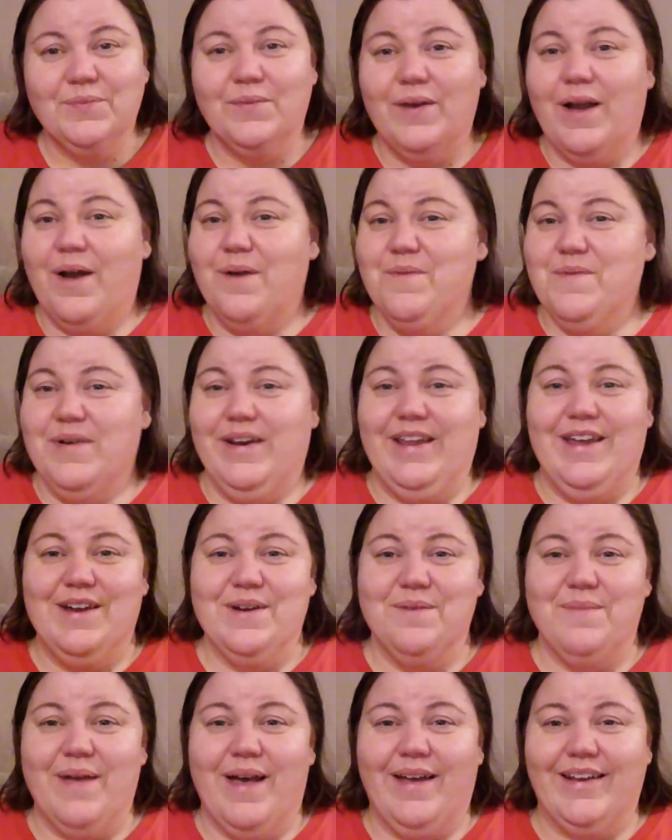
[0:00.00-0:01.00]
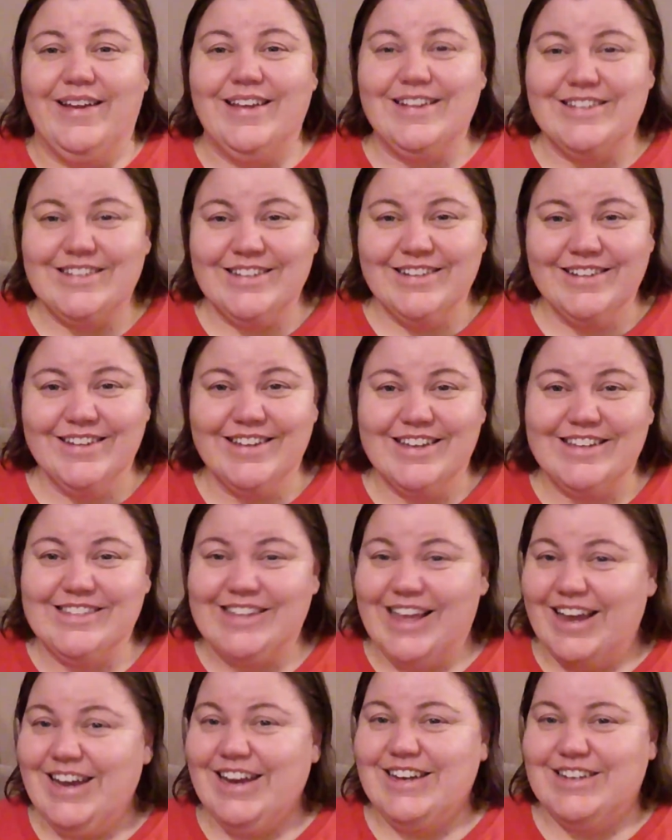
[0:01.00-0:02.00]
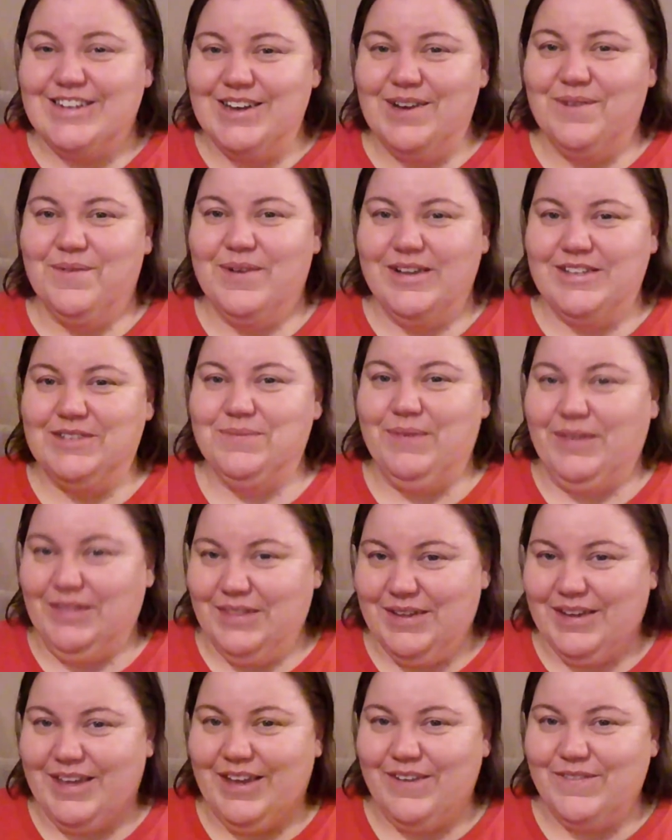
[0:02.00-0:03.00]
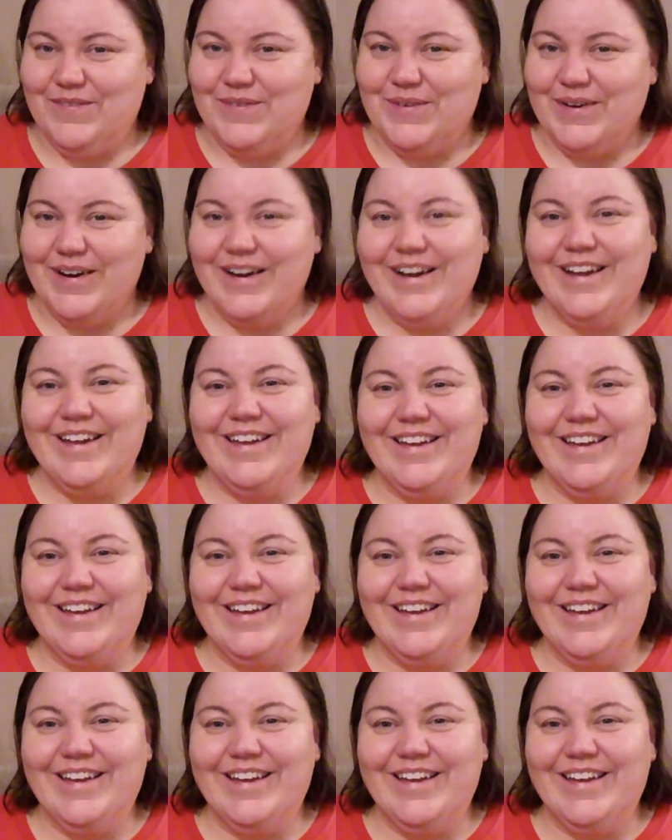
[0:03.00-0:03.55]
I want to hear about it because I need to know what to be looking for.